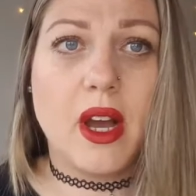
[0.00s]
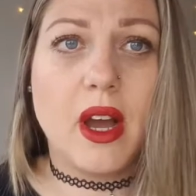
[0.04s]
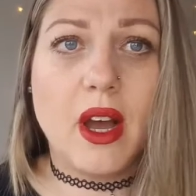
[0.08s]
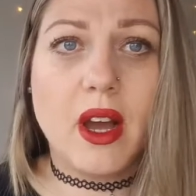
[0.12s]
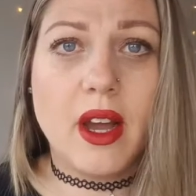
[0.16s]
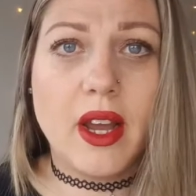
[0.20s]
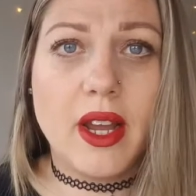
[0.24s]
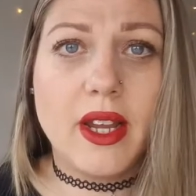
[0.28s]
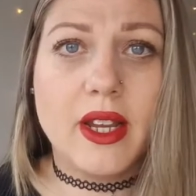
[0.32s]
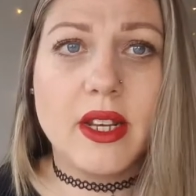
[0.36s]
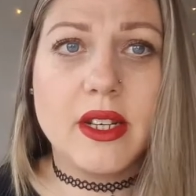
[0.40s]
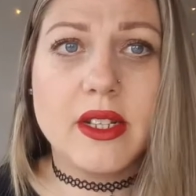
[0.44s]

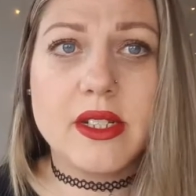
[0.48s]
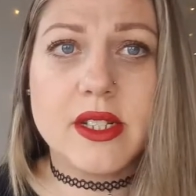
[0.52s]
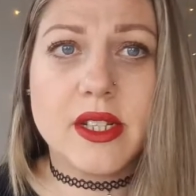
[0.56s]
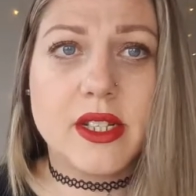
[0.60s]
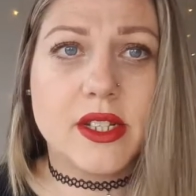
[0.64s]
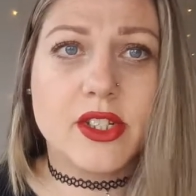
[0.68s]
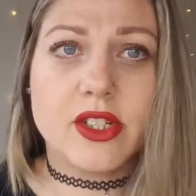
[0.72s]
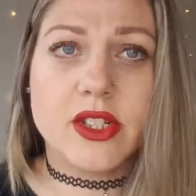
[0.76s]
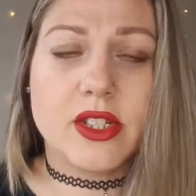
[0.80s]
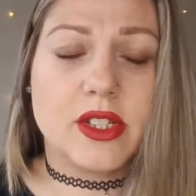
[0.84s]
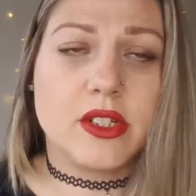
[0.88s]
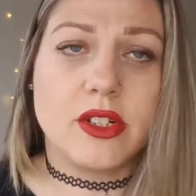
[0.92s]
behind,
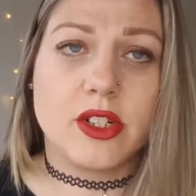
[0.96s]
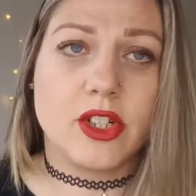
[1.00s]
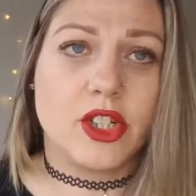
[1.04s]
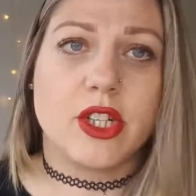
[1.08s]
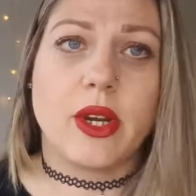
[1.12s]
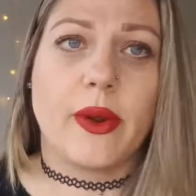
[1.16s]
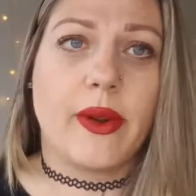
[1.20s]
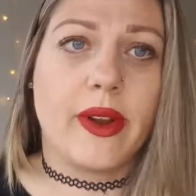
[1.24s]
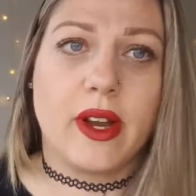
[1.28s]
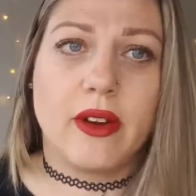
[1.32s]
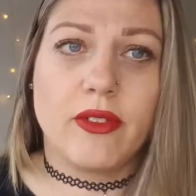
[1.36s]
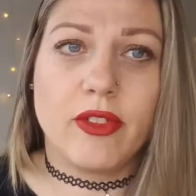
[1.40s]
it's just not
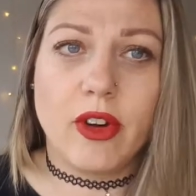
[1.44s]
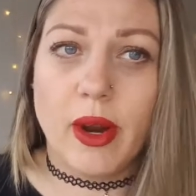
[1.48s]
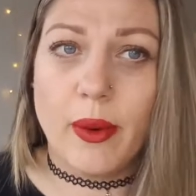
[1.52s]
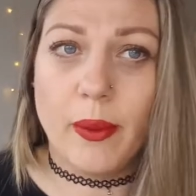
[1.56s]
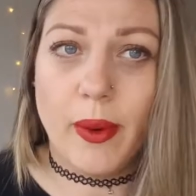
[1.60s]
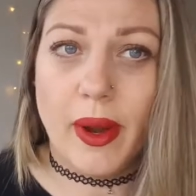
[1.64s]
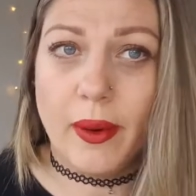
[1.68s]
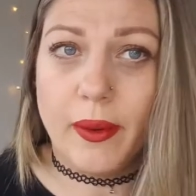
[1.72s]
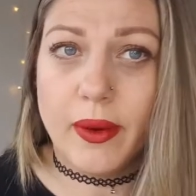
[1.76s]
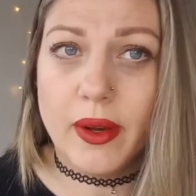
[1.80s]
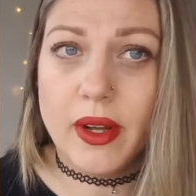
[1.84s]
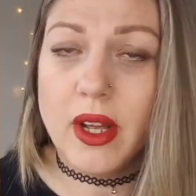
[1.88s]
showing up very
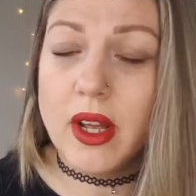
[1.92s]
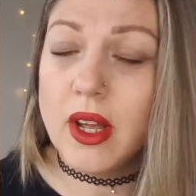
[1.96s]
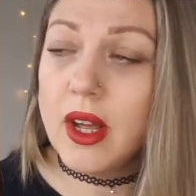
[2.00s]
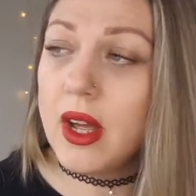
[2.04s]
well.